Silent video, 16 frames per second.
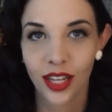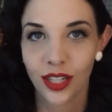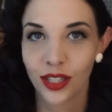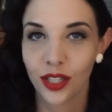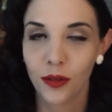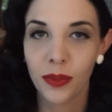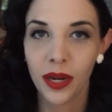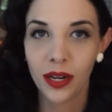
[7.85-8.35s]

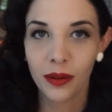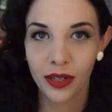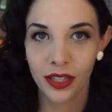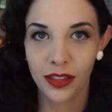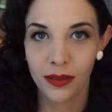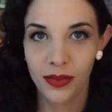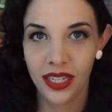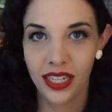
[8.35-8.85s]
so bear
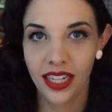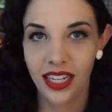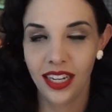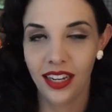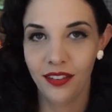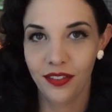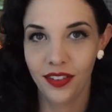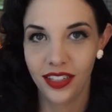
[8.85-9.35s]
with me
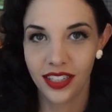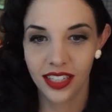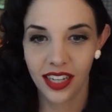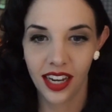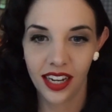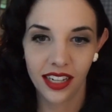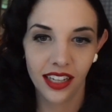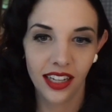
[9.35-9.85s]
if it's
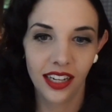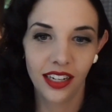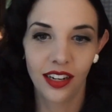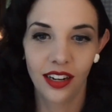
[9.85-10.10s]
kind of like